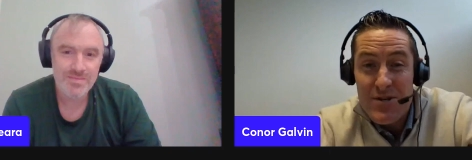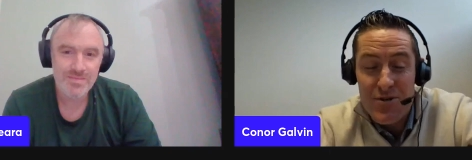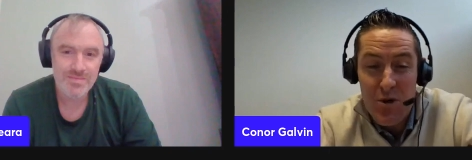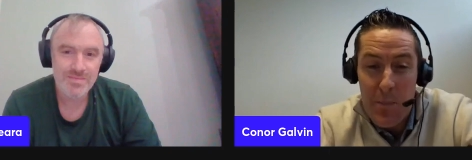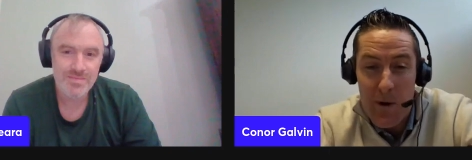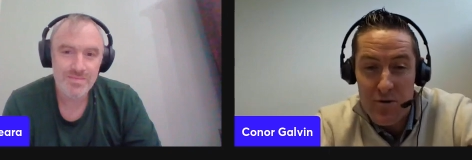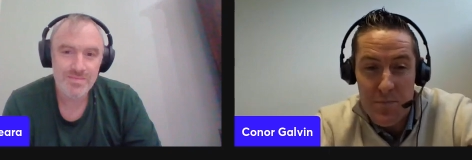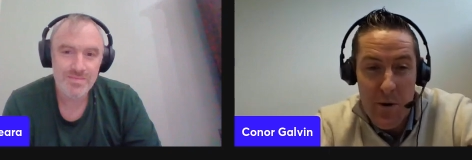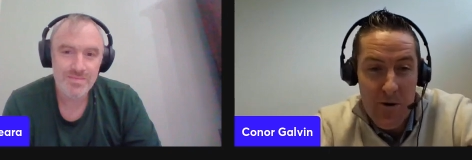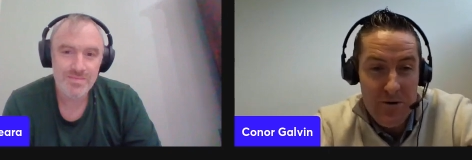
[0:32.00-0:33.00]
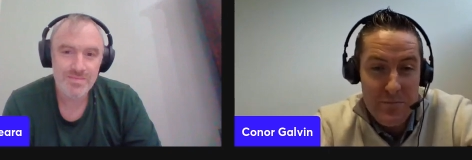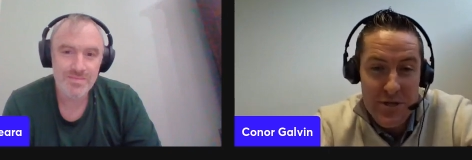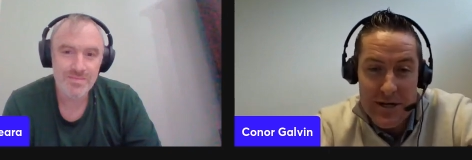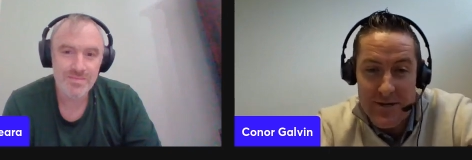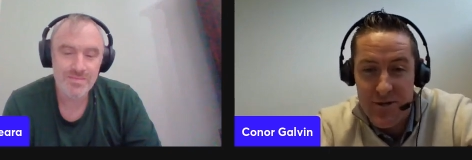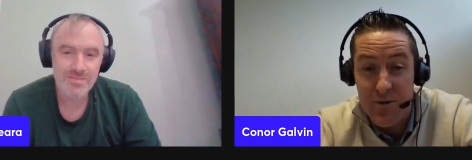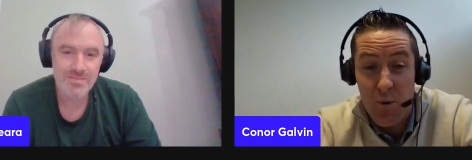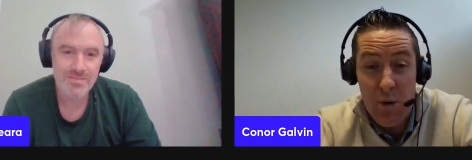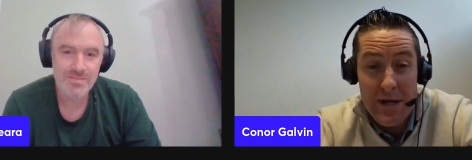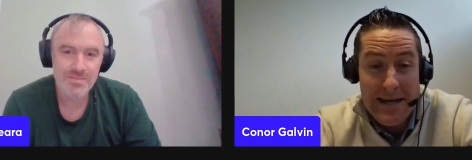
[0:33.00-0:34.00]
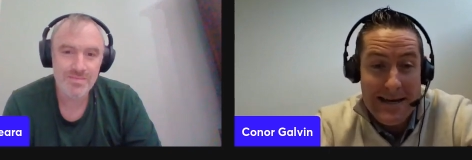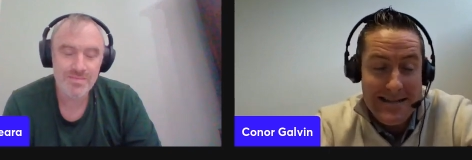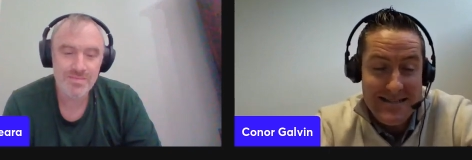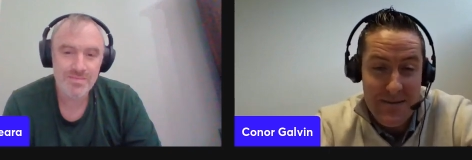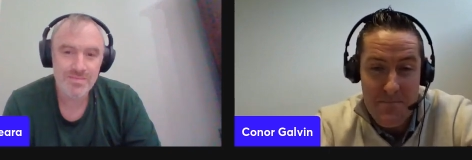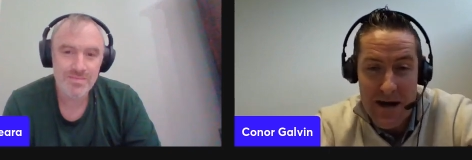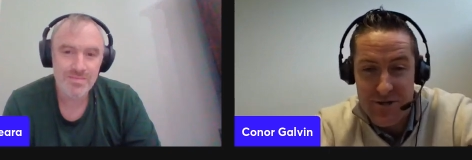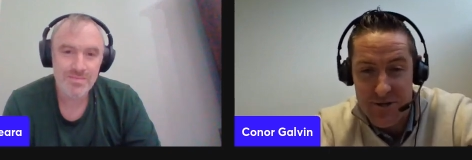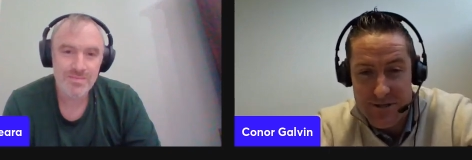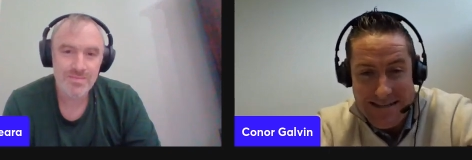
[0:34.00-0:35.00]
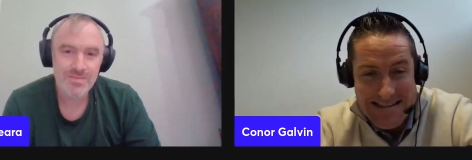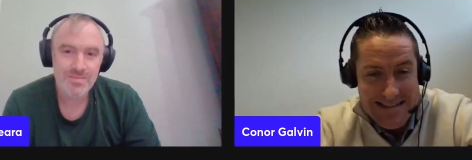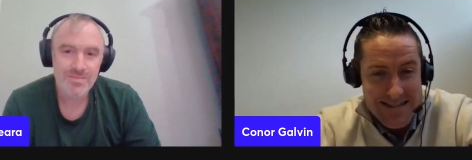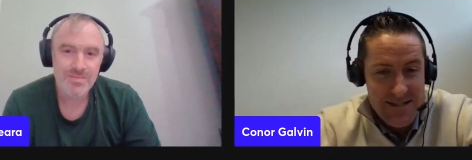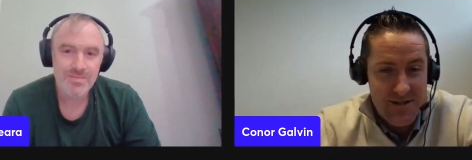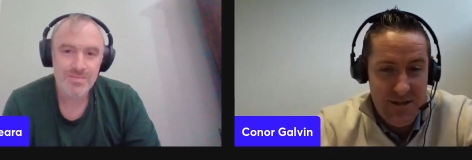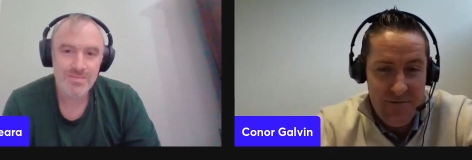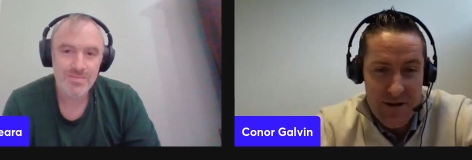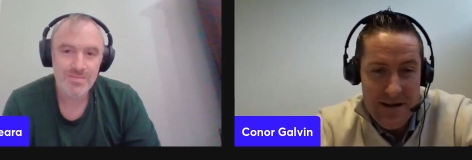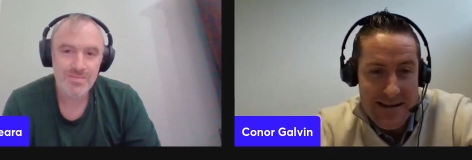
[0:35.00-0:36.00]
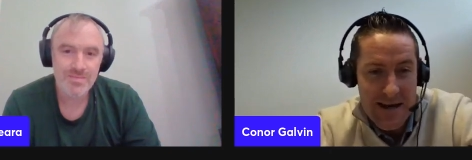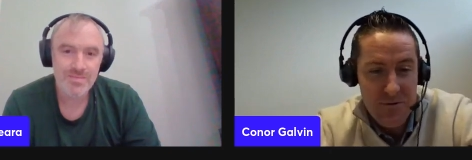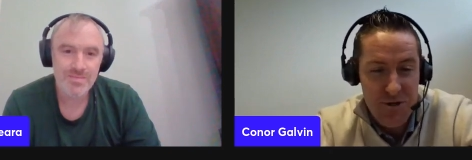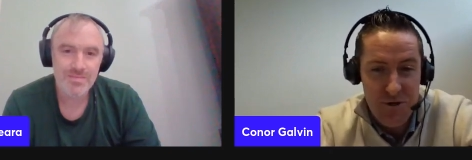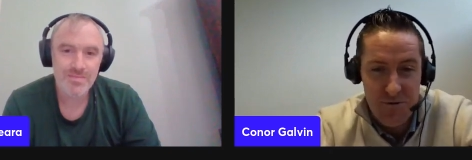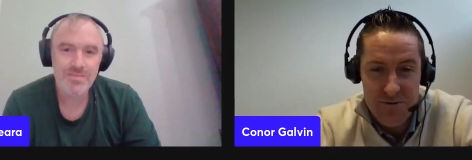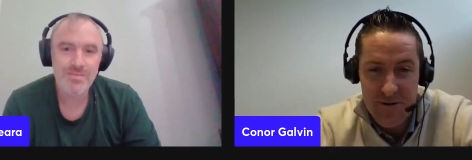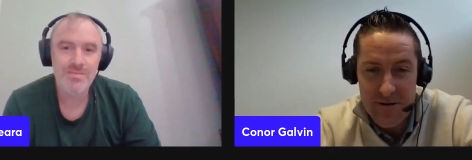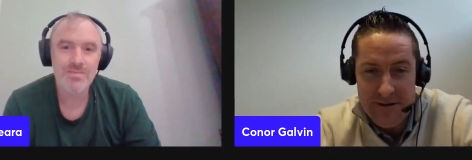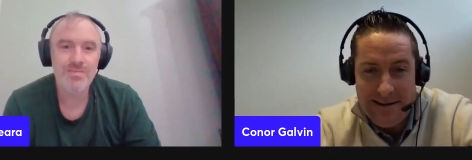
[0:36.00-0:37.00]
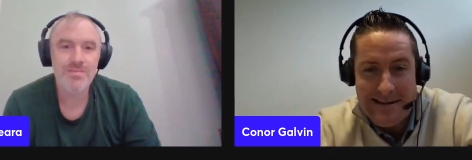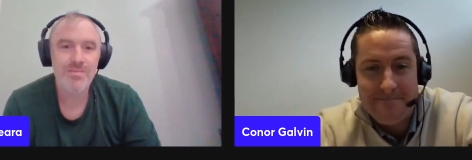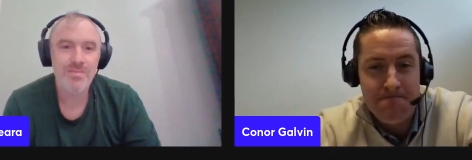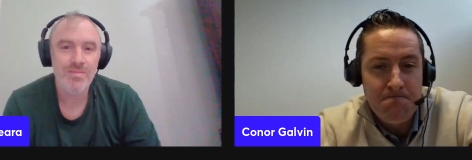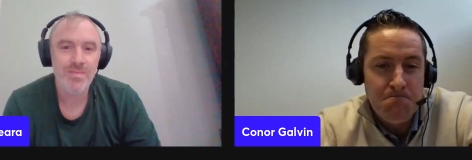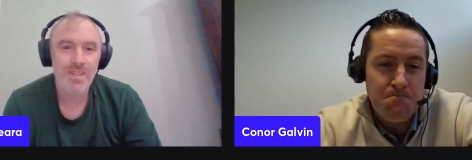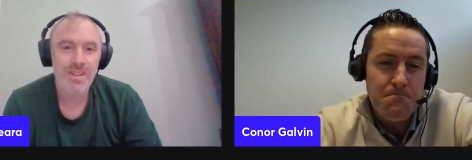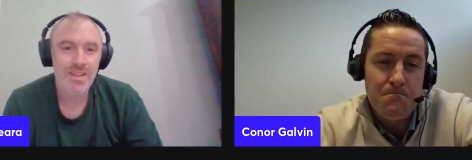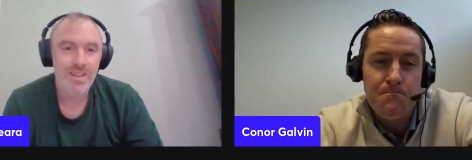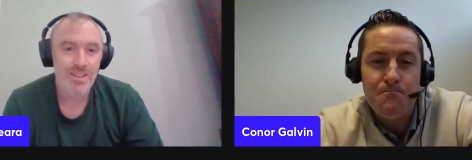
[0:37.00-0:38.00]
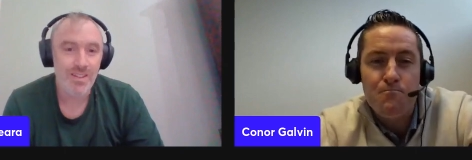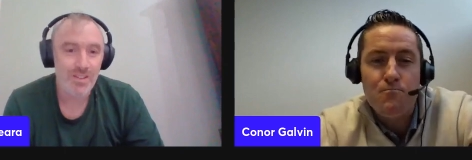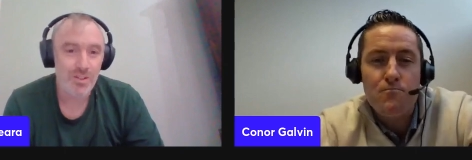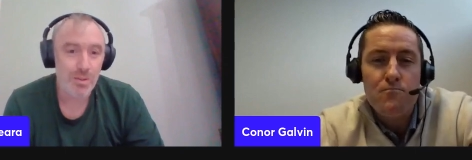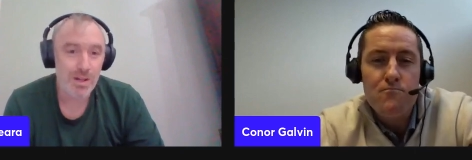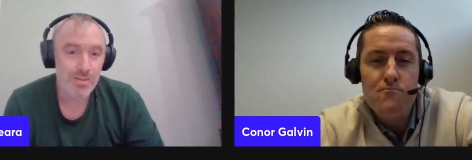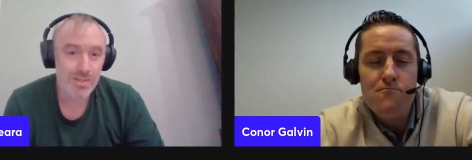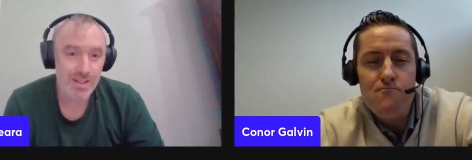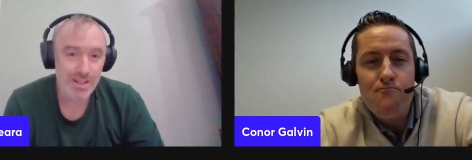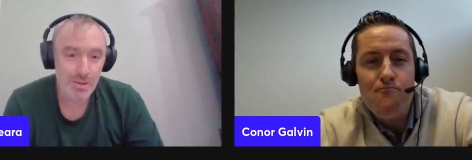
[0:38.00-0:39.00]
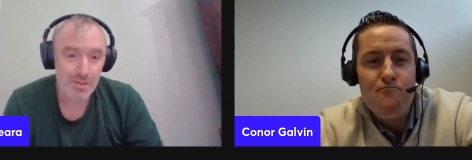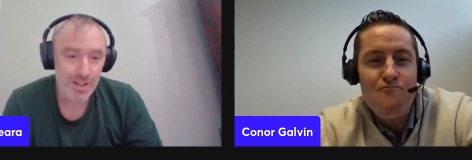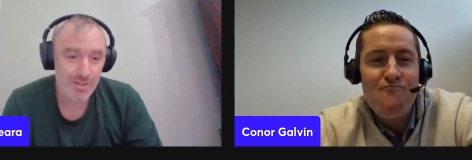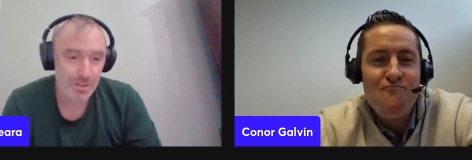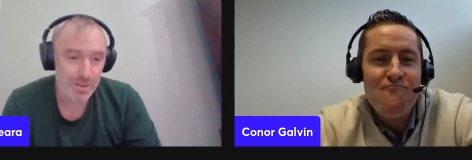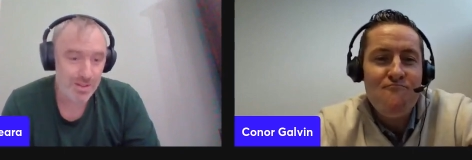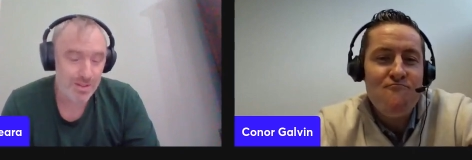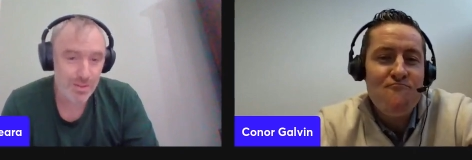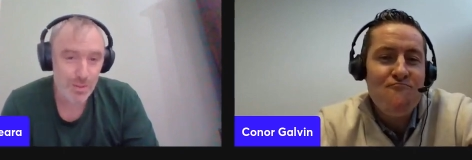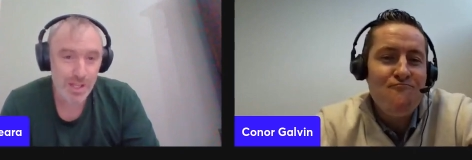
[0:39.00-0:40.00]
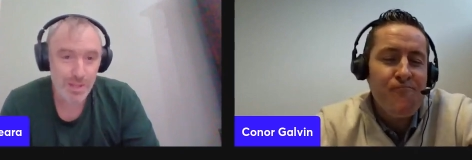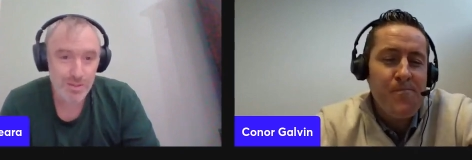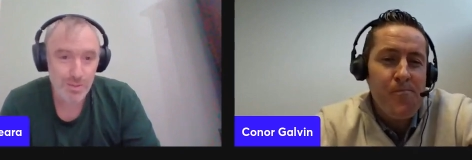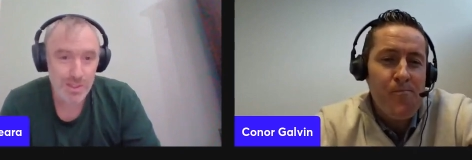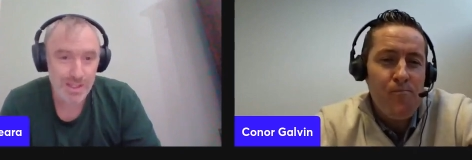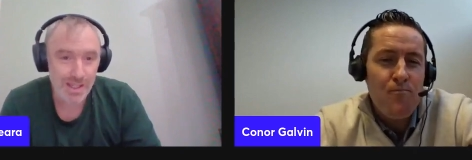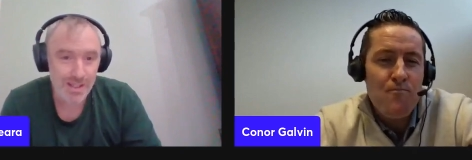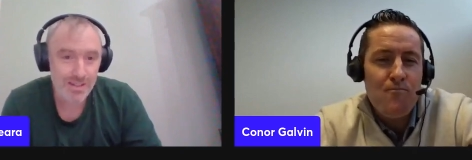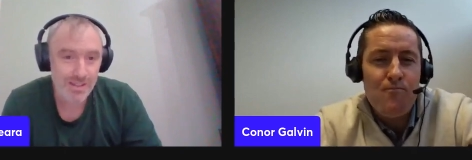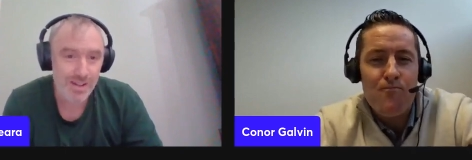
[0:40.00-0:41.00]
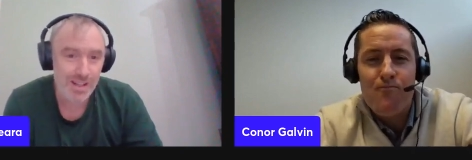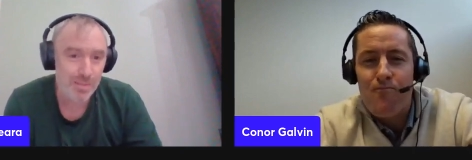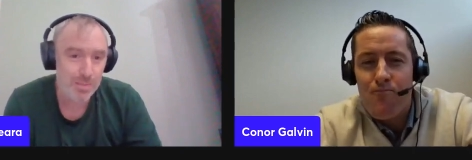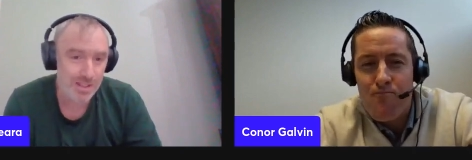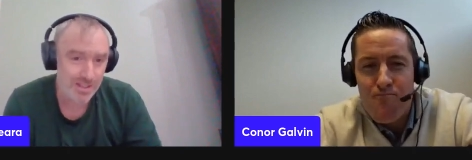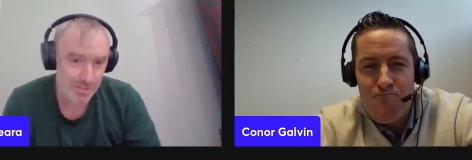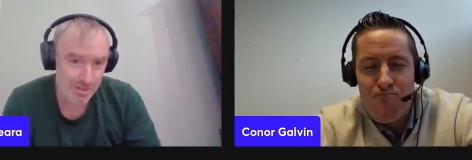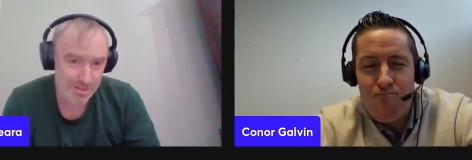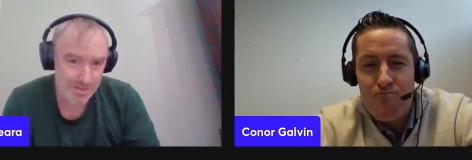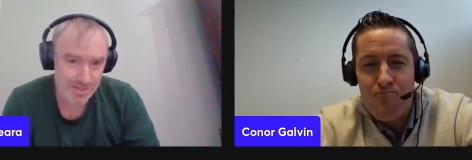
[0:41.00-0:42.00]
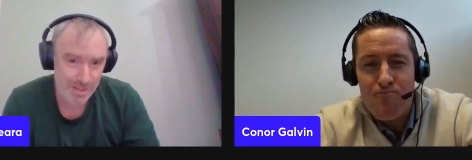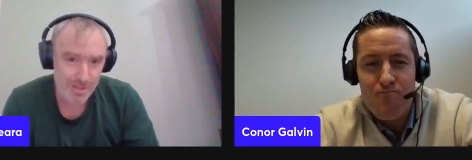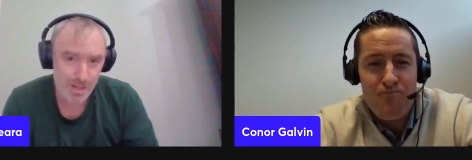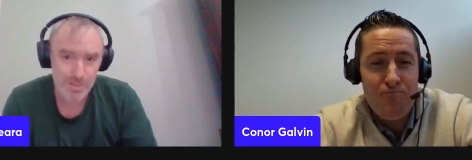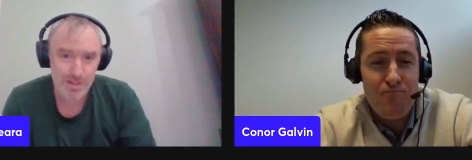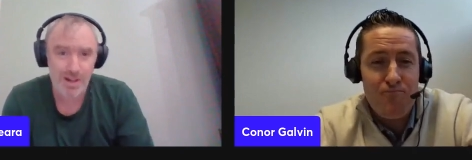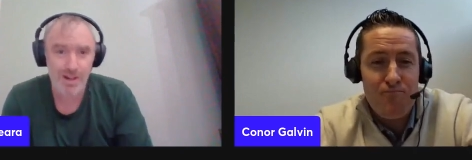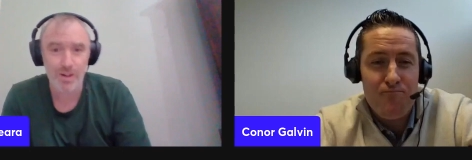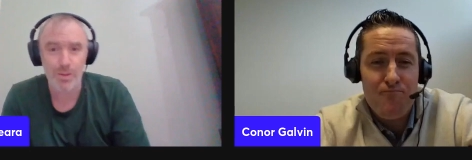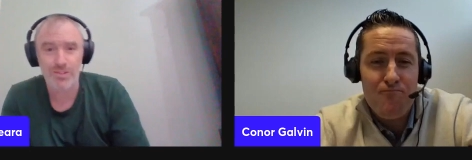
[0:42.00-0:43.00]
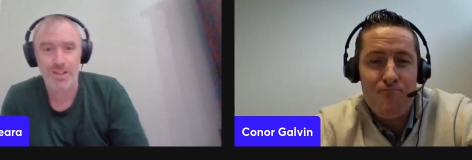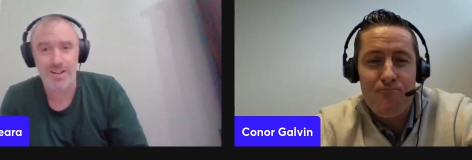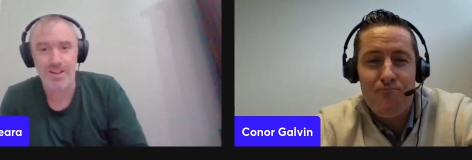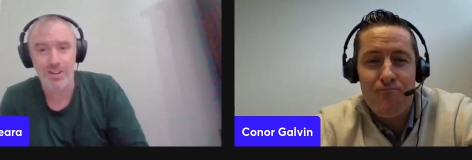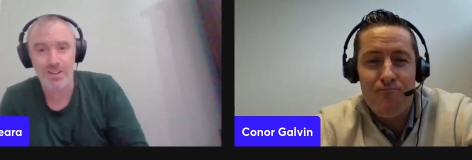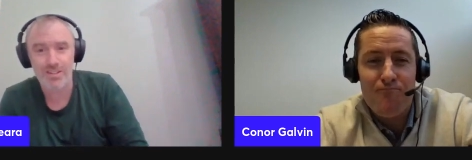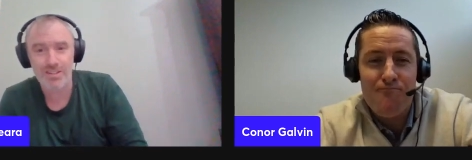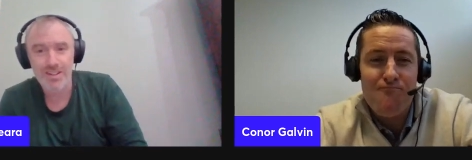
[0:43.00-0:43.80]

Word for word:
Speaker 1: two postmortems on two of the weekend's matches. Stephen, how's she cutting tonight?
Speaker 2: Not so bad. Flat out as ever with a few games at the weekend. Not helpful even my laptop and Carlow on Saturday nights.